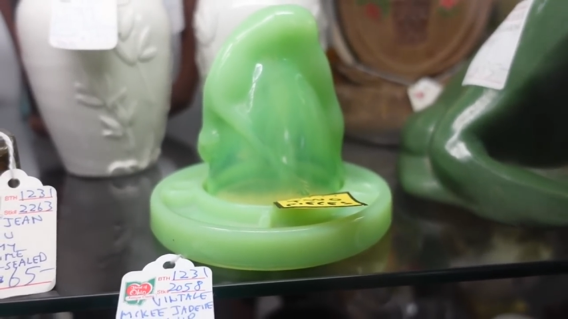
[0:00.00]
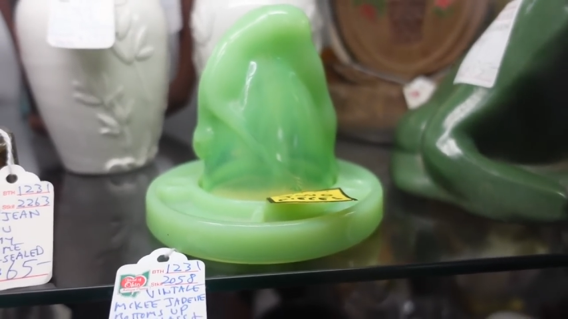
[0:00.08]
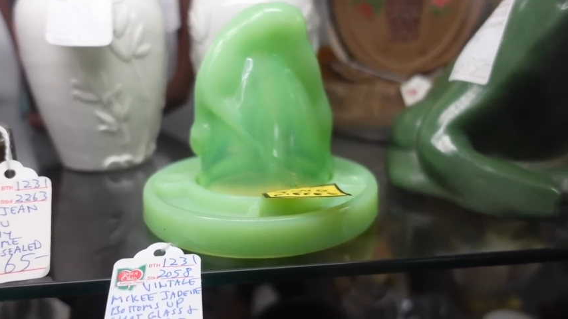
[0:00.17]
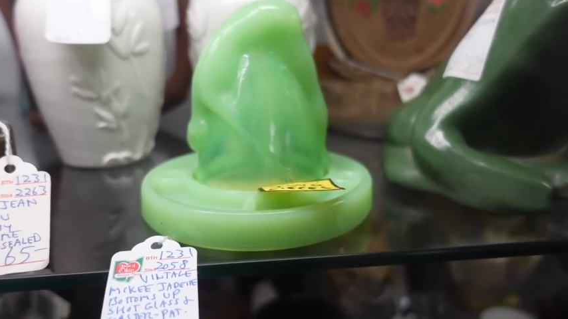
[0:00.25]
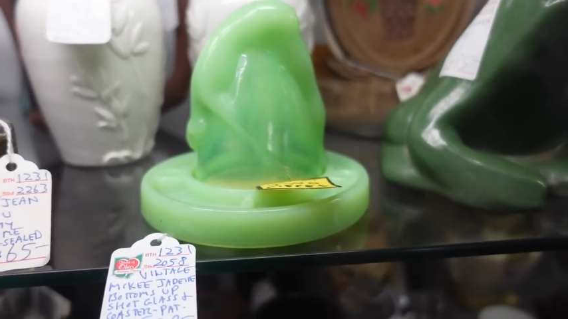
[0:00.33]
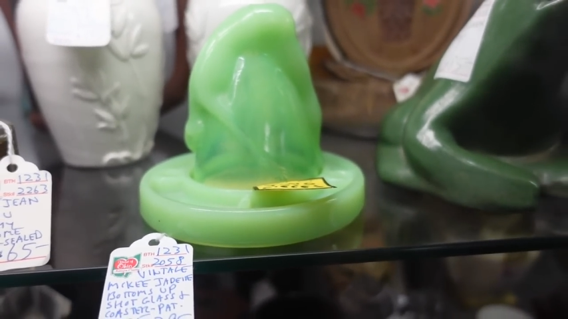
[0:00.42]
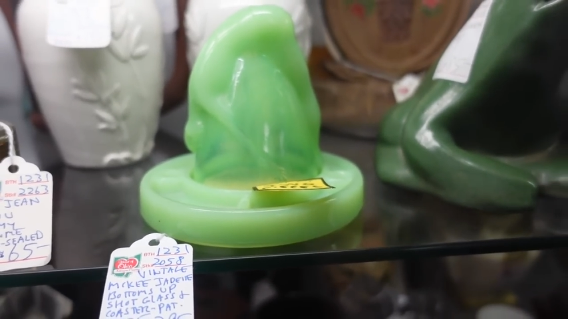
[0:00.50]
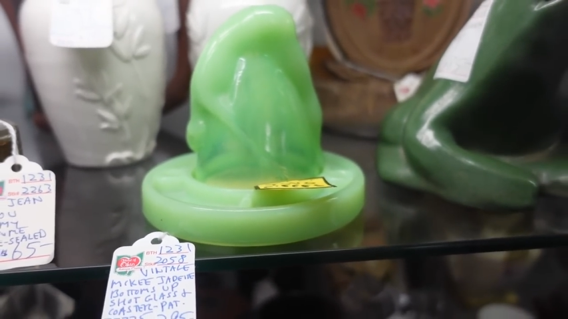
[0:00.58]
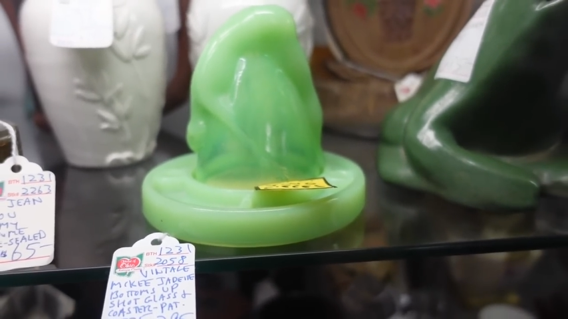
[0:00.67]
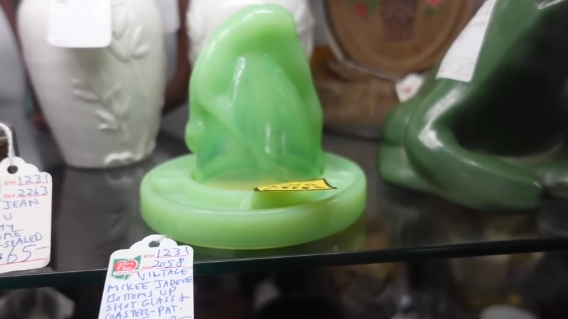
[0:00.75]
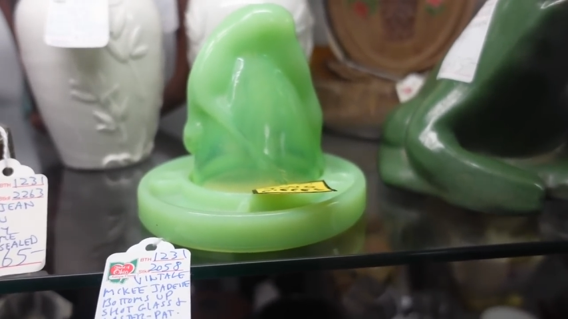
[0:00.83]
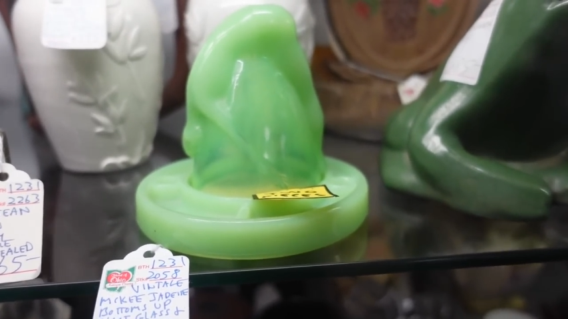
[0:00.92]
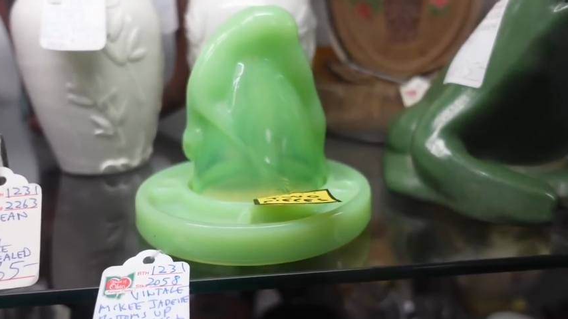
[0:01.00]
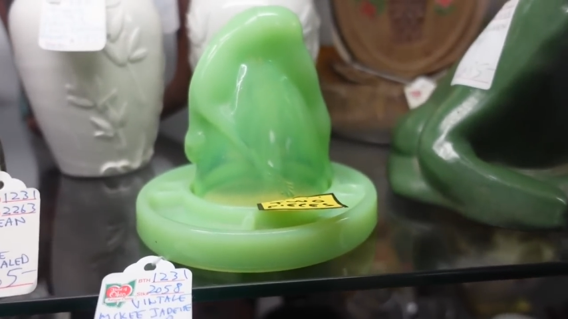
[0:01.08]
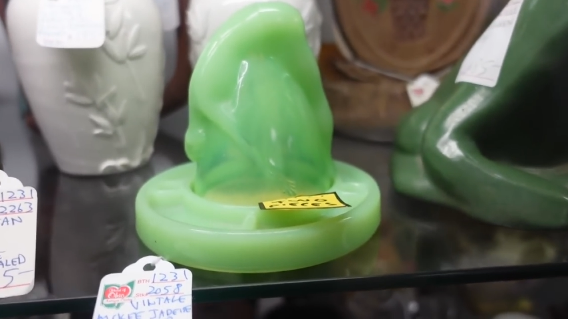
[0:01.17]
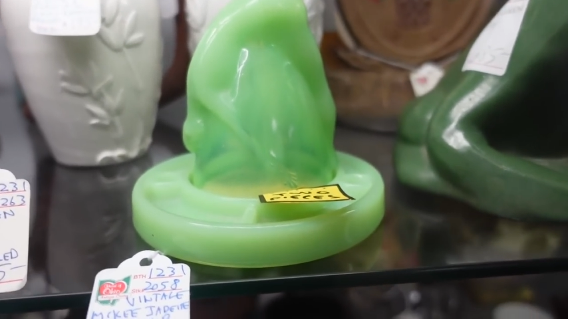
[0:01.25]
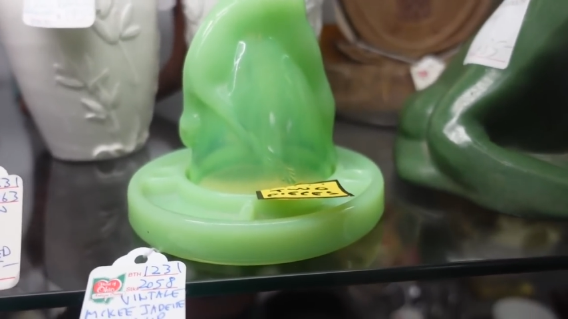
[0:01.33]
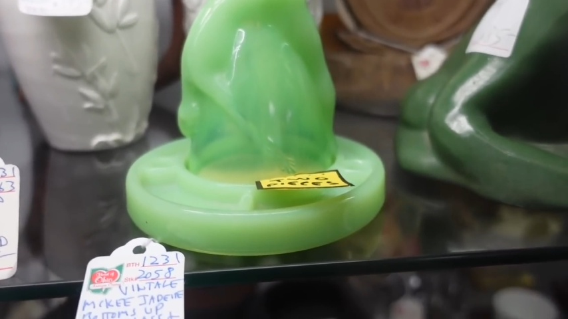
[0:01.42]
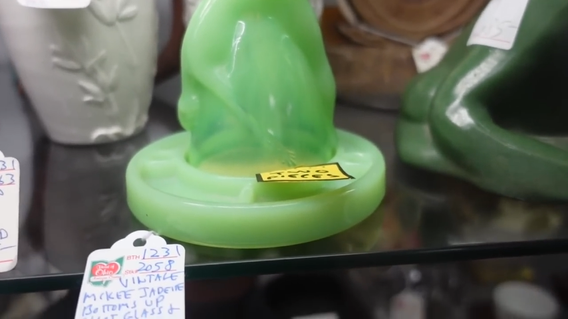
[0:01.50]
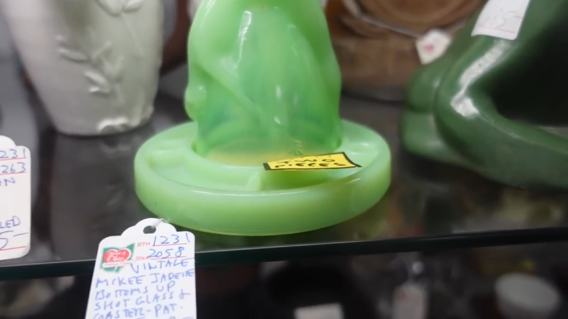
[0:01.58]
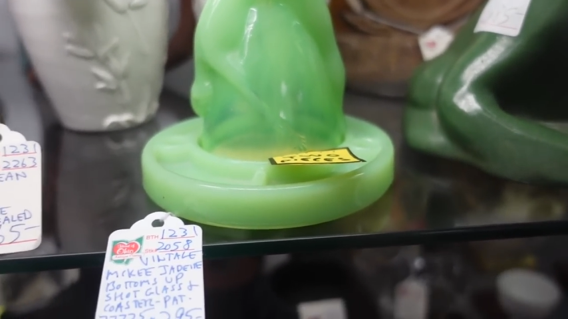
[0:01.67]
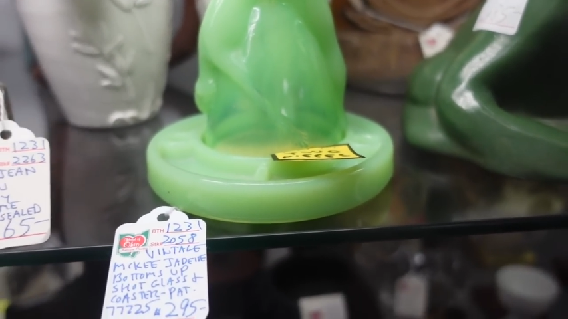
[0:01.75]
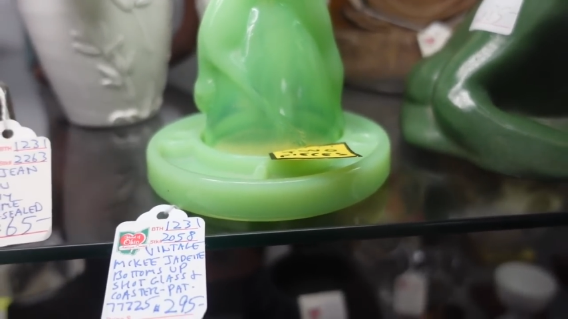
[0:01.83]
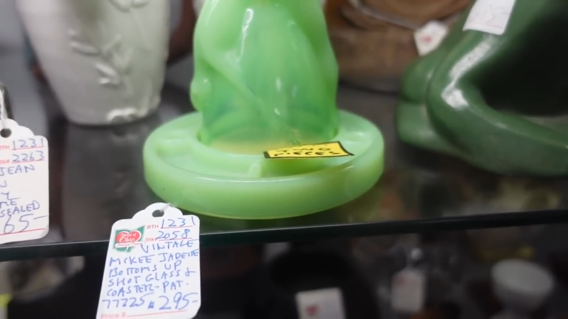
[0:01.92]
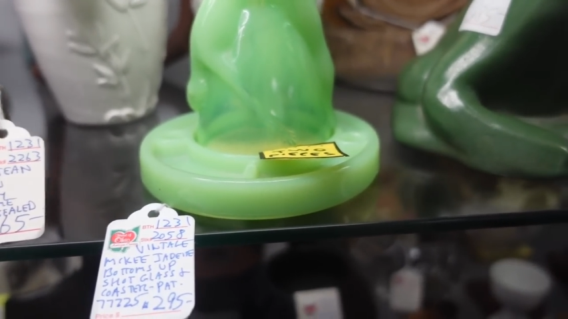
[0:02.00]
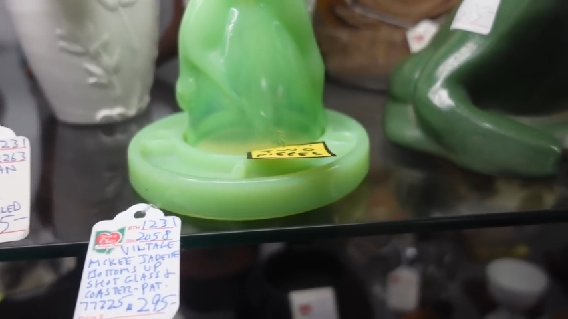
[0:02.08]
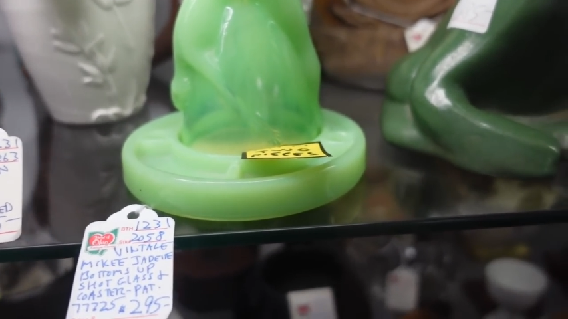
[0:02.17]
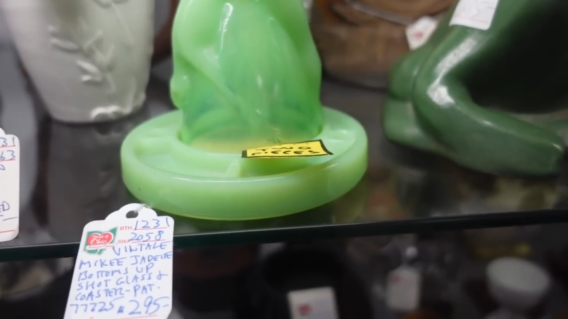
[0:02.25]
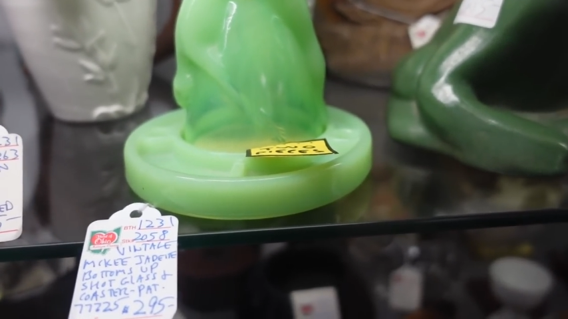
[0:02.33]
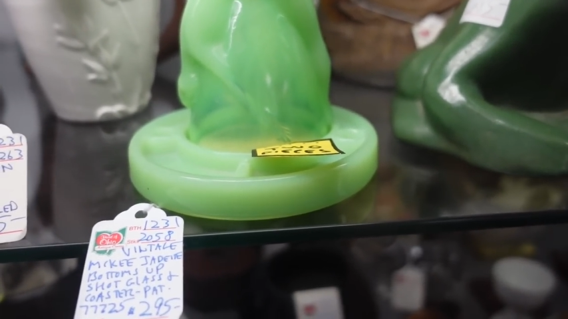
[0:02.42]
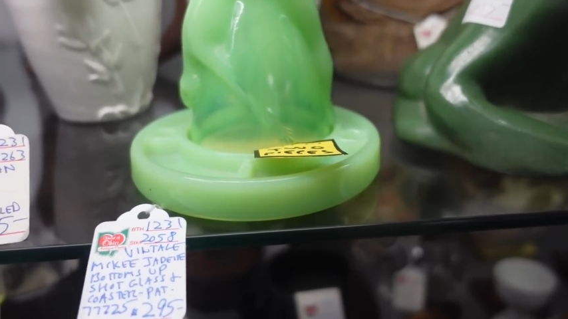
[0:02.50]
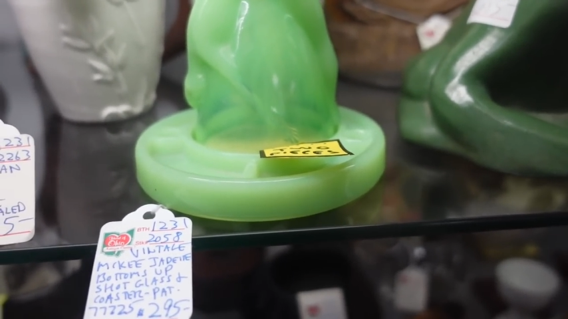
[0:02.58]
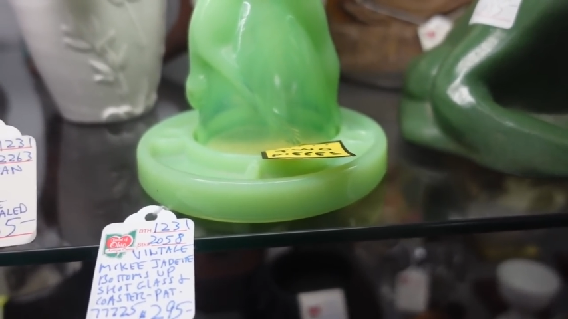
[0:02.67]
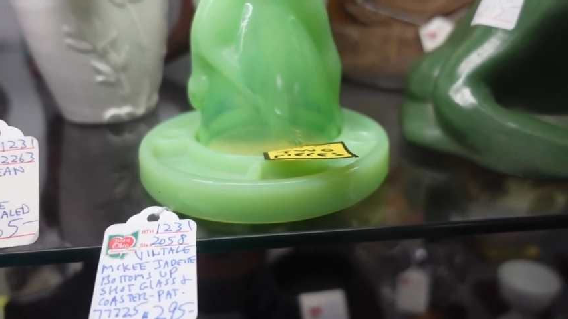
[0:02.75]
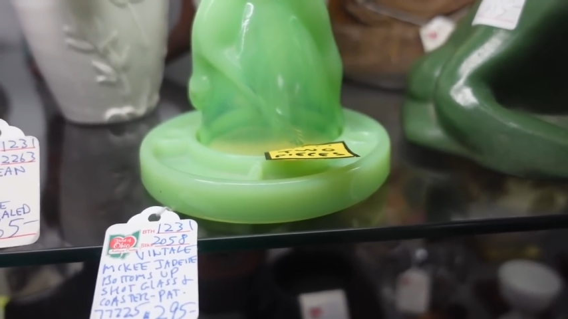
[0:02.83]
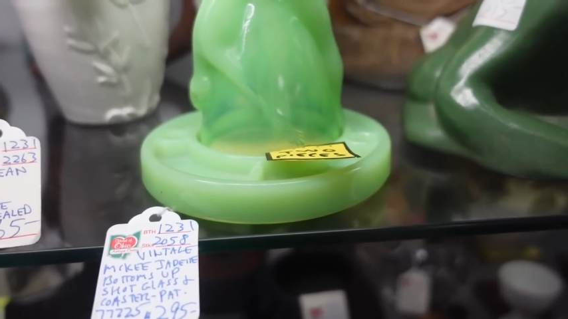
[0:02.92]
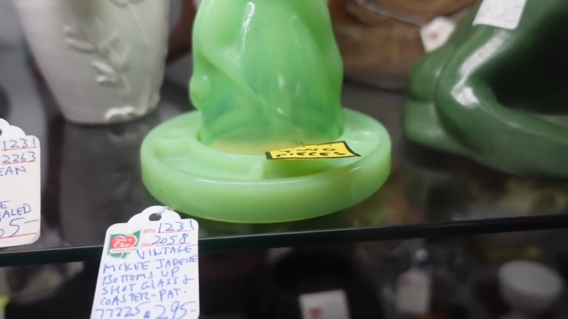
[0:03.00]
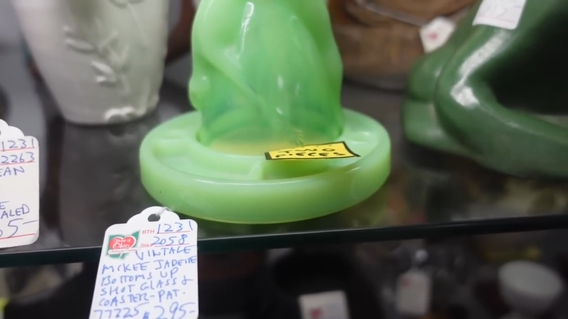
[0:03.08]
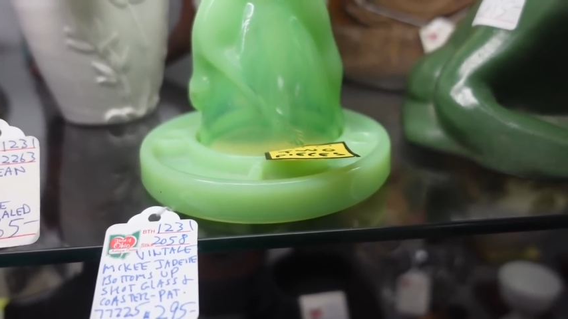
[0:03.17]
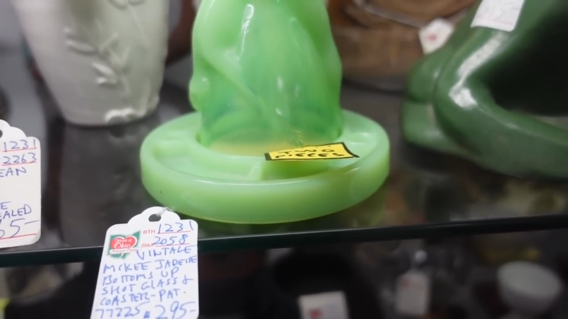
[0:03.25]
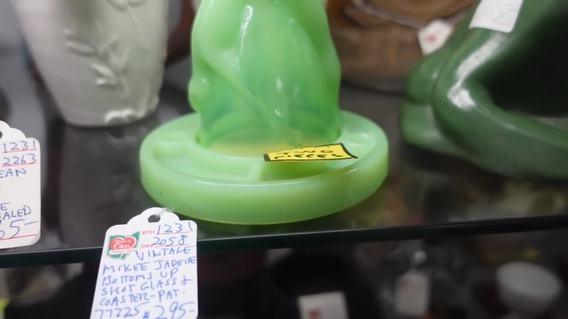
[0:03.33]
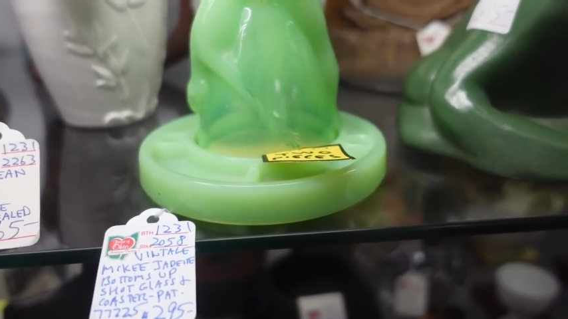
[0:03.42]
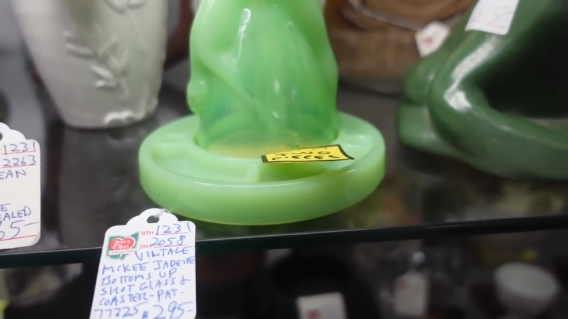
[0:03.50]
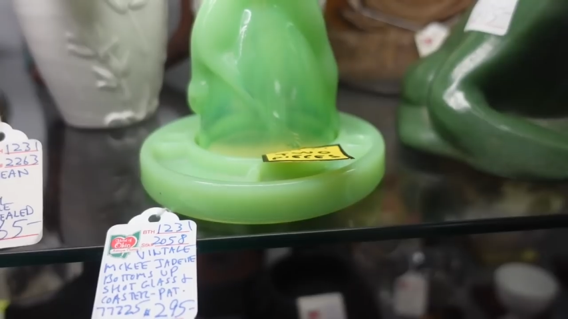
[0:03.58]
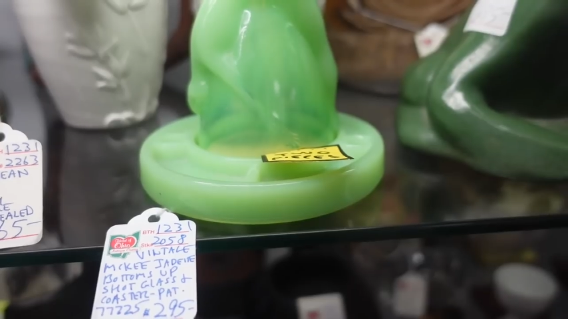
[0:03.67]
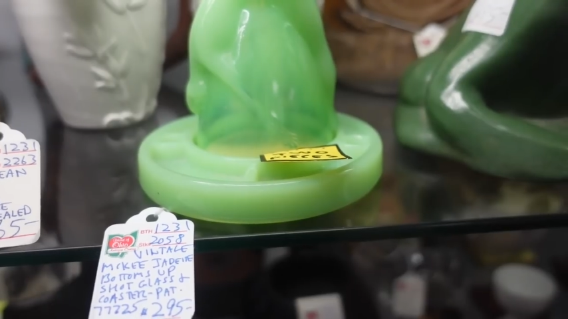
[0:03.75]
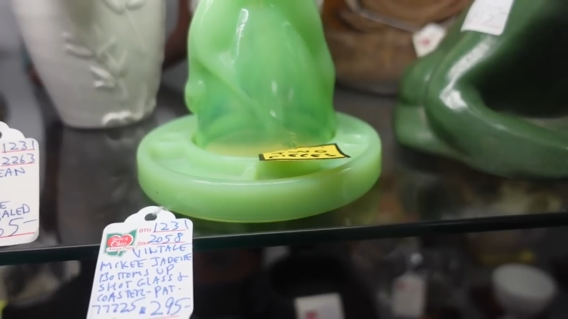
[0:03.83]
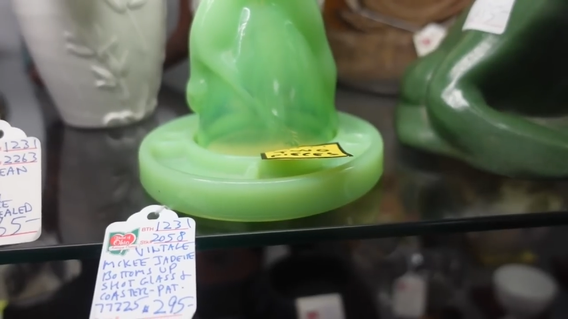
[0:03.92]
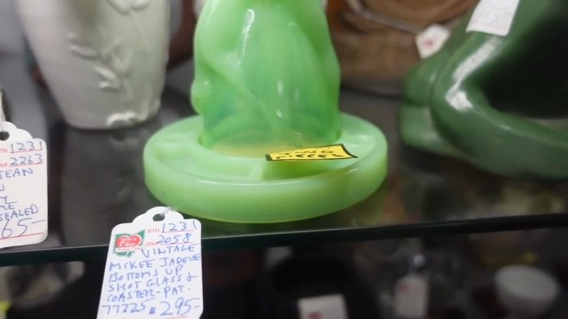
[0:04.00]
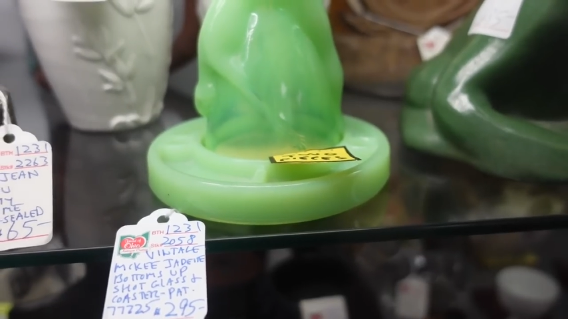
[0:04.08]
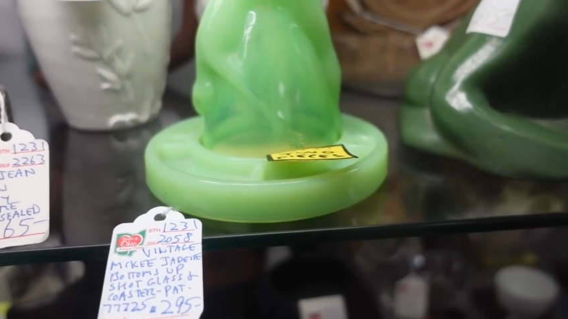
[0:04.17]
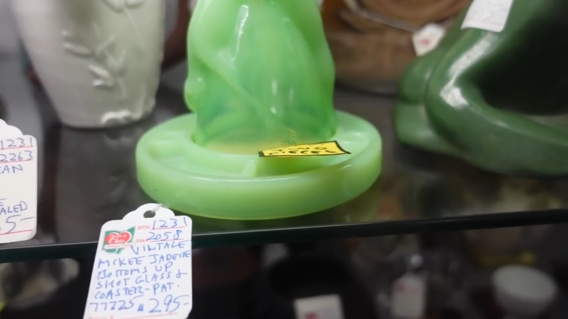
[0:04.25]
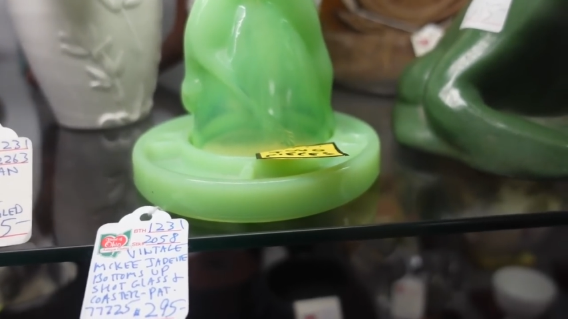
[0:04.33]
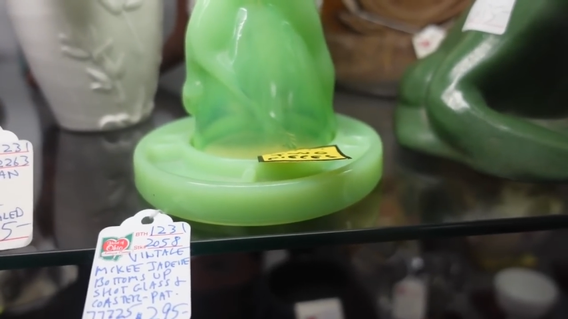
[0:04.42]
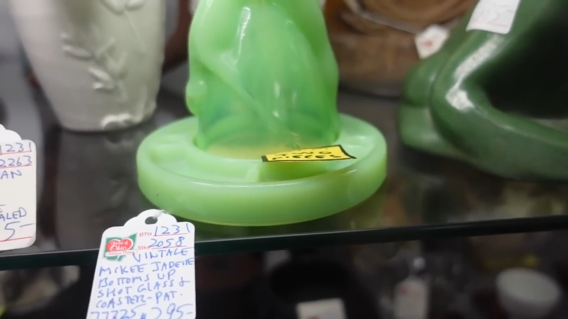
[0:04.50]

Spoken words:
(no speaker visible)